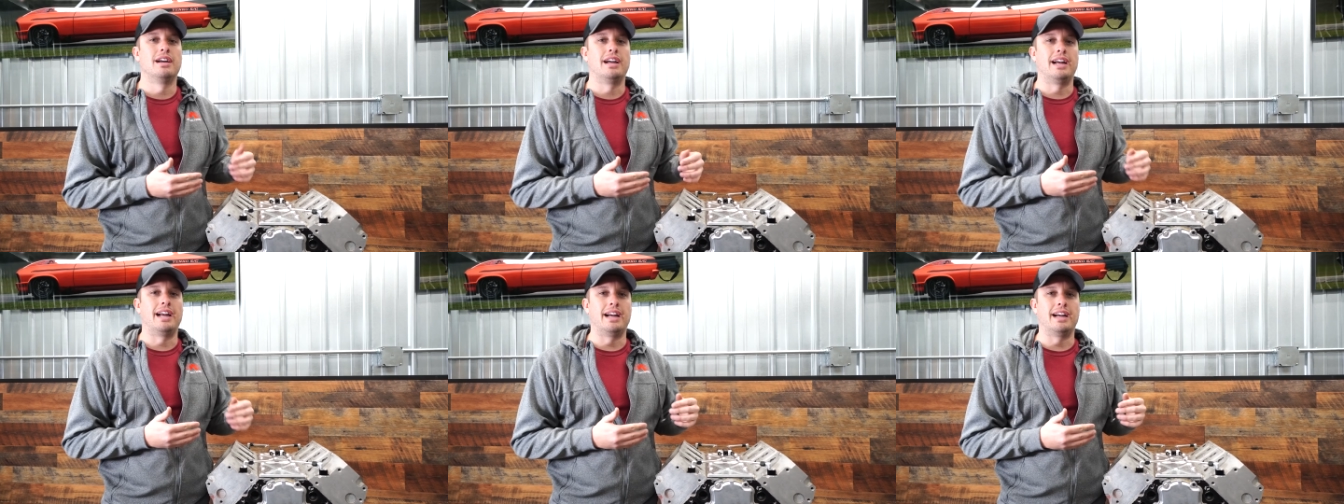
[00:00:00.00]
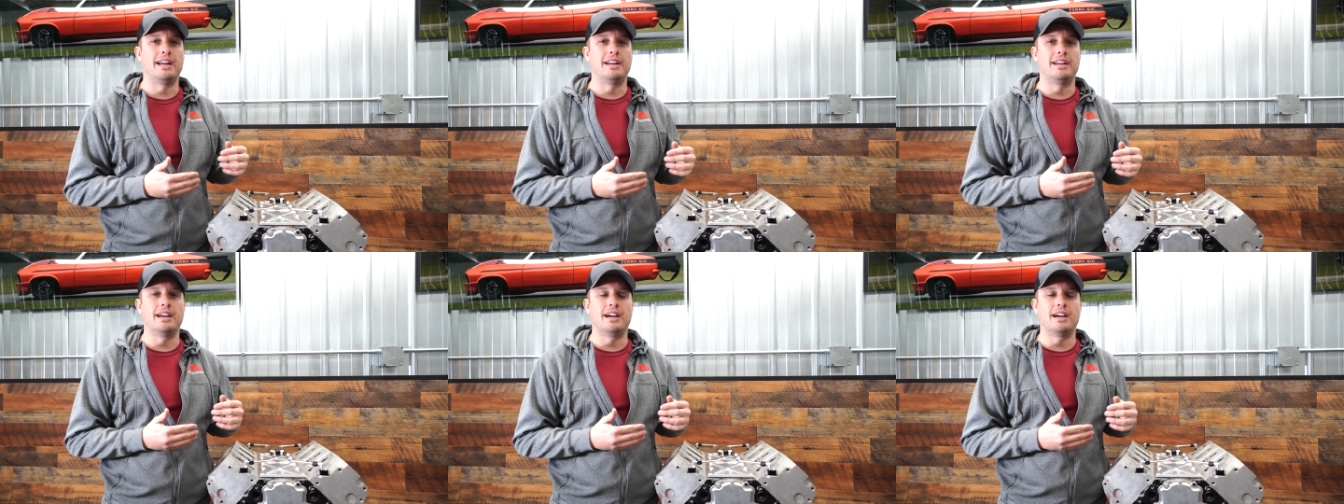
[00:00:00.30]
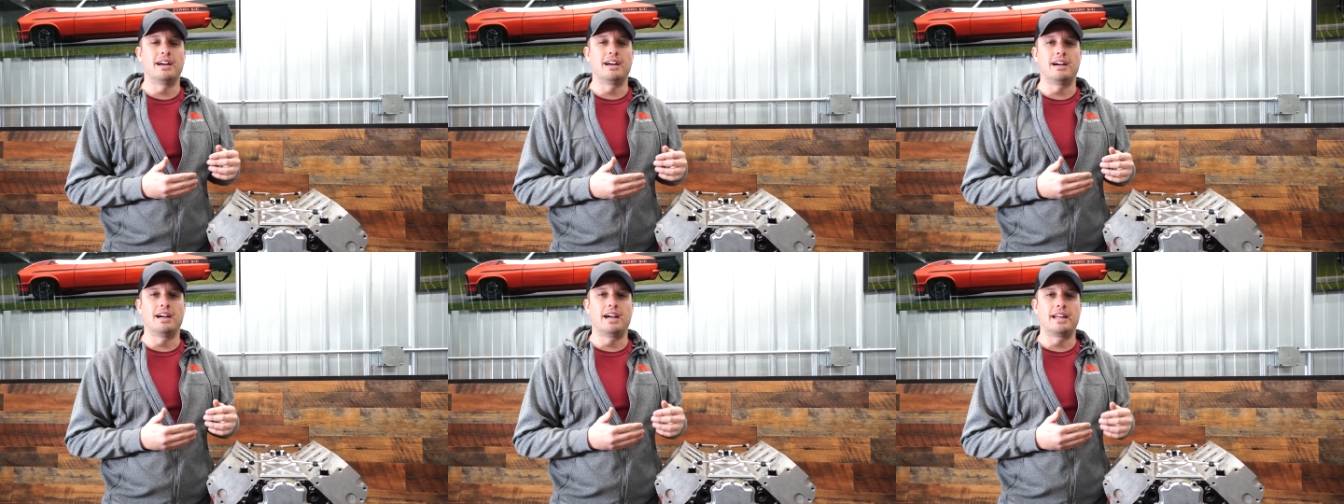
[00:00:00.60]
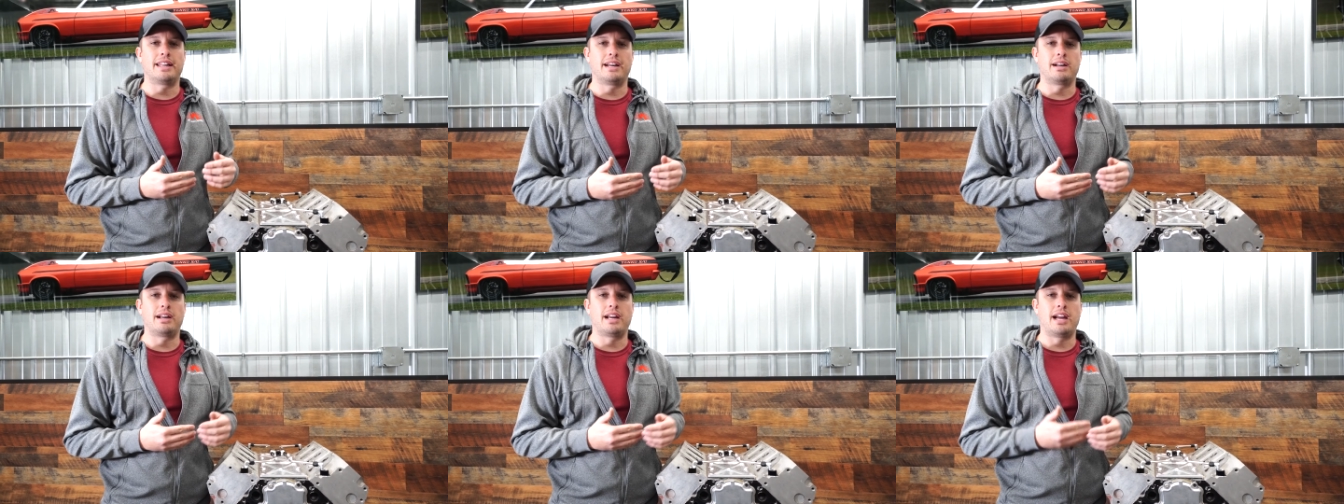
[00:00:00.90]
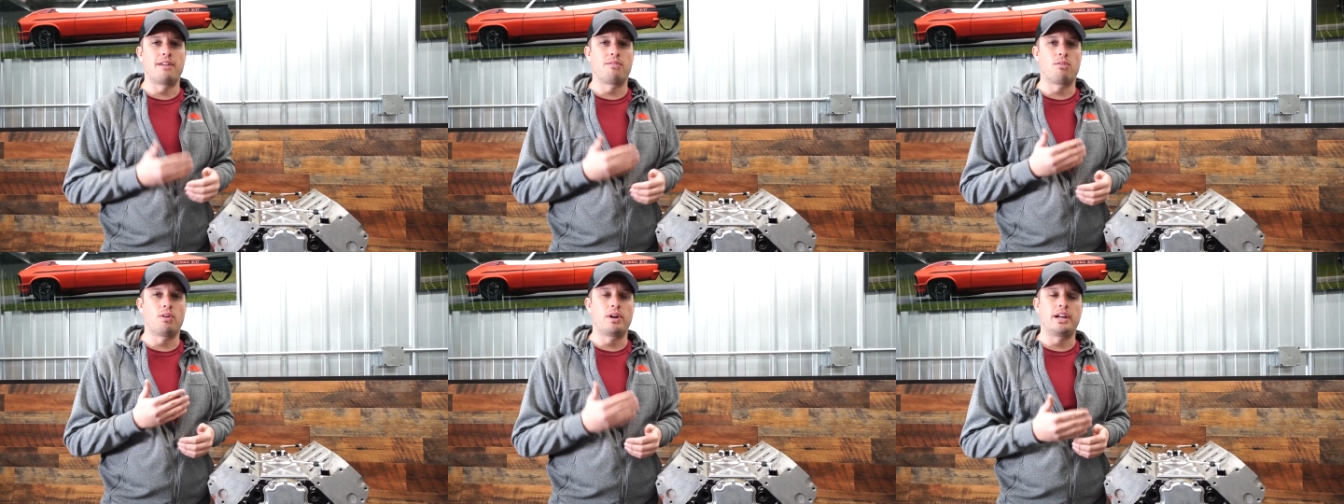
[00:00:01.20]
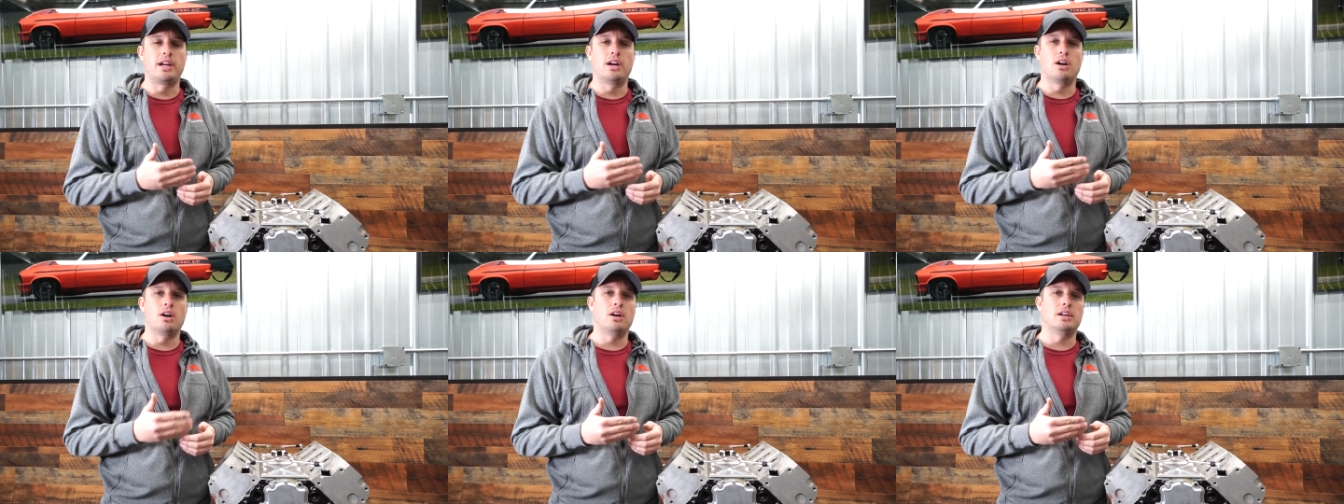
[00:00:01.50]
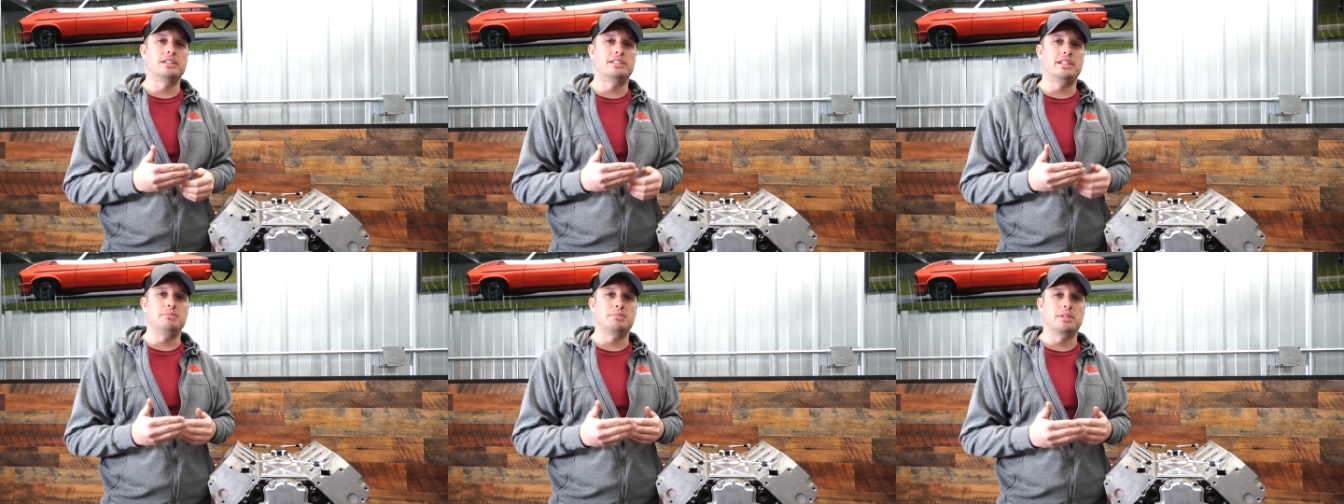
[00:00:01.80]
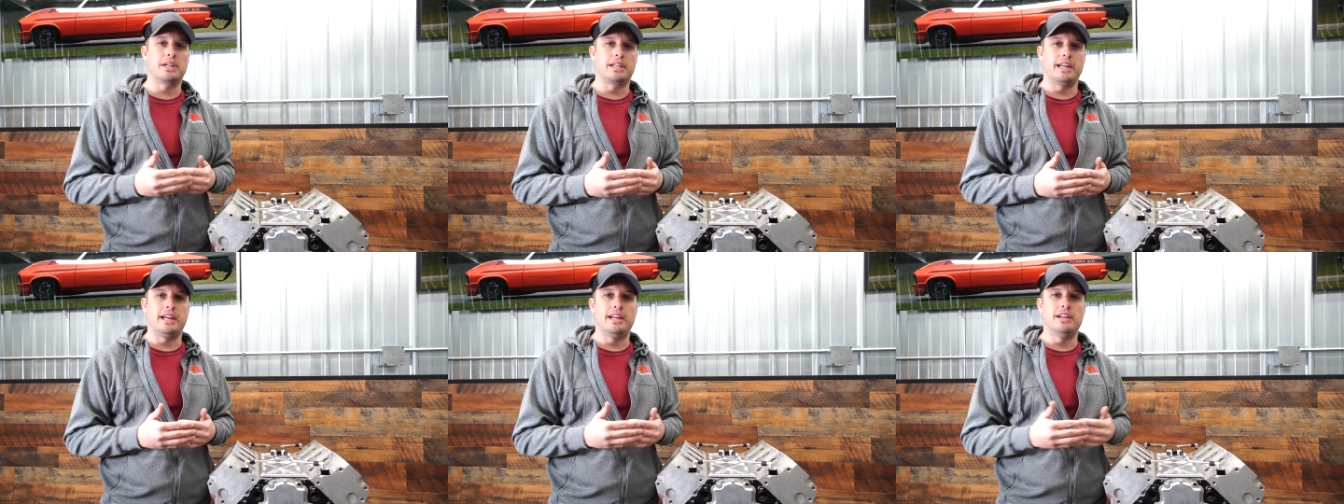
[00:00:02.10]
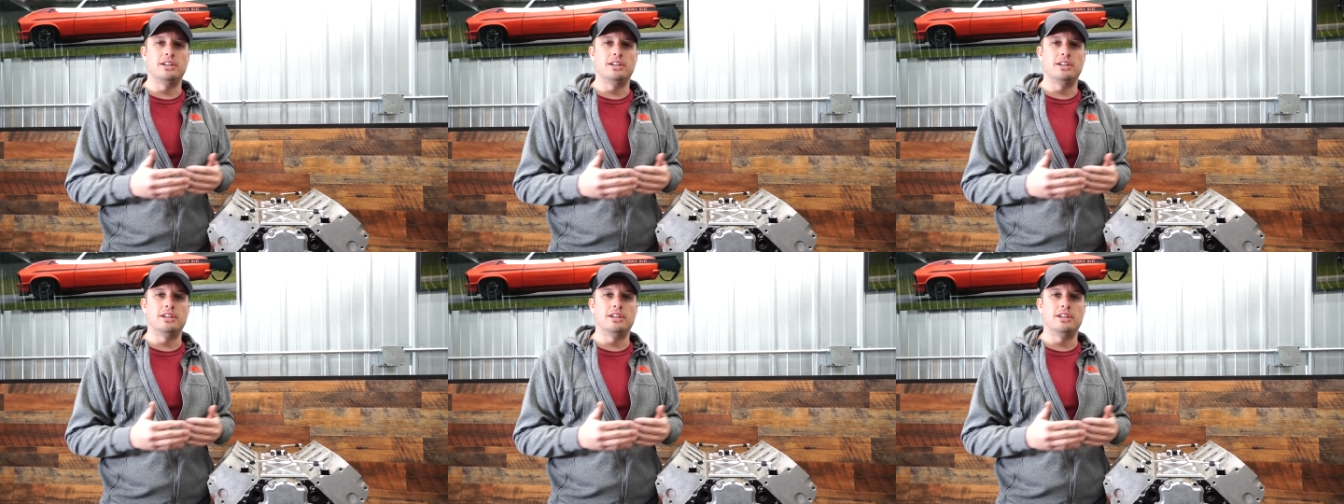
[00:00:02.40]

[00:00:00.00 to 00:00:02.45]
And uh, I think every year it seems like the